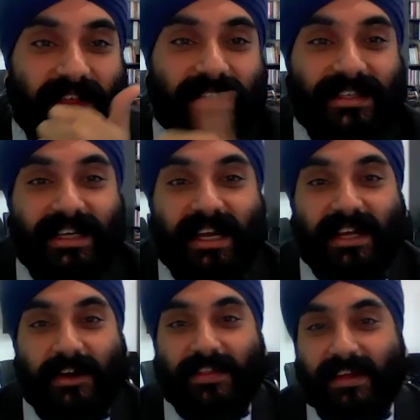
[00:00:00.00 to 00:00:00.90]
Yeah,
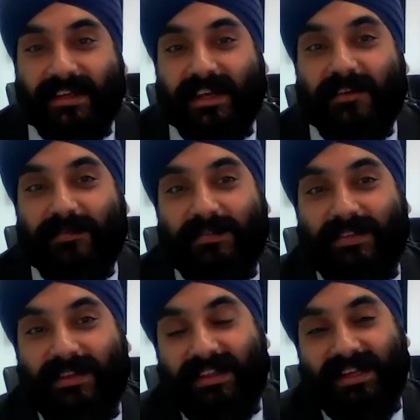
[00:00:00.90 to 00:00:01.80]
no, I think
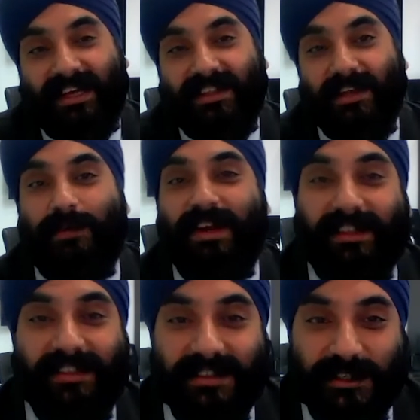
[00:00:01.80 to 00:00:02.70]
one of
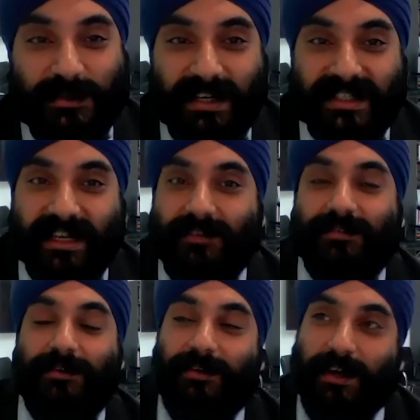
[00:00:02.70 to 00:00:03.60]
the things I just want to say
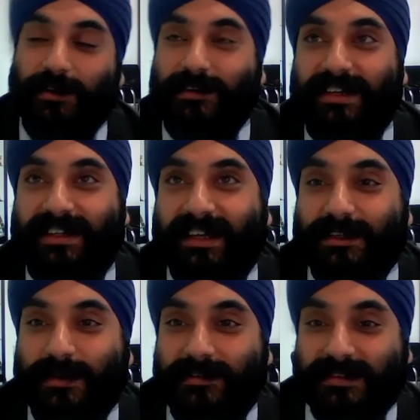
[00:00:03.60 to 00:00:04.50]
for a COVID thing
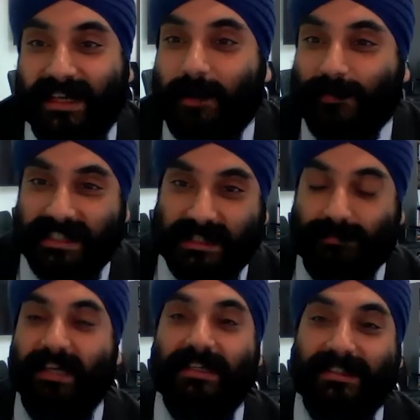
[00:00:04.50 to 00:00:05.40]
is we've set up this
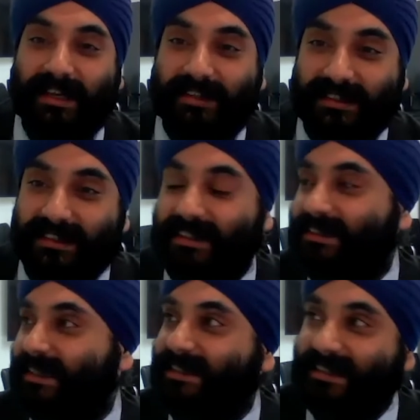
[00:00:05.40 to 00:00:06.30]
space now. This is a
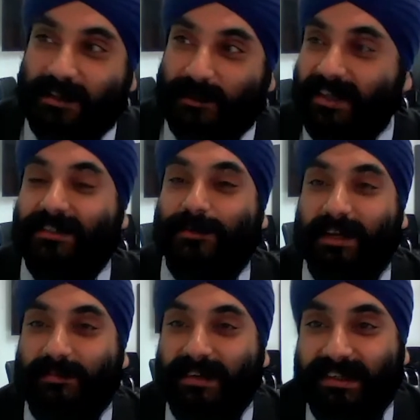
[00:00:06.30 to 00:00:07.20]
63
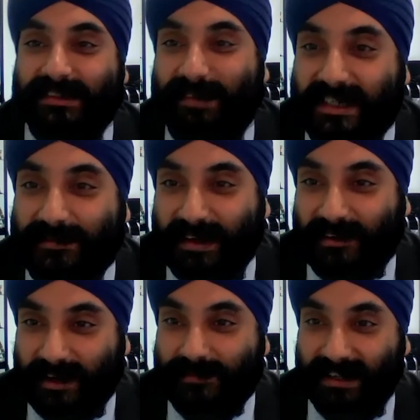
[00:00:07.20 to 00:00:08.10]
square meter space
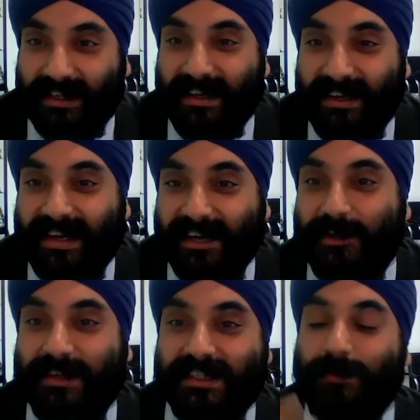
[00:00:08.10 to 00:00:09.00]
behind me, and
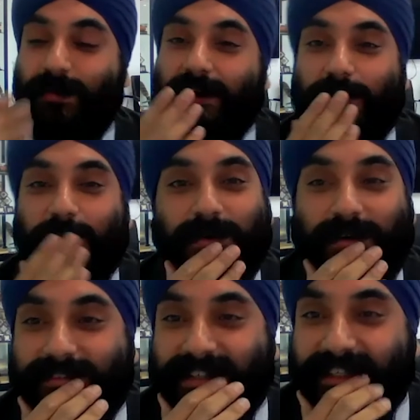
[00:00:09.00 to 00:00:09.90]
you can see one
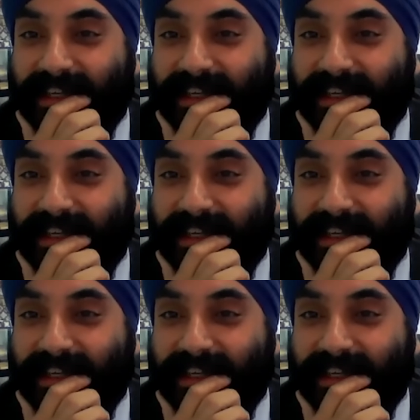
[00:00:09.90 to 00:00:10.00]
corner of it.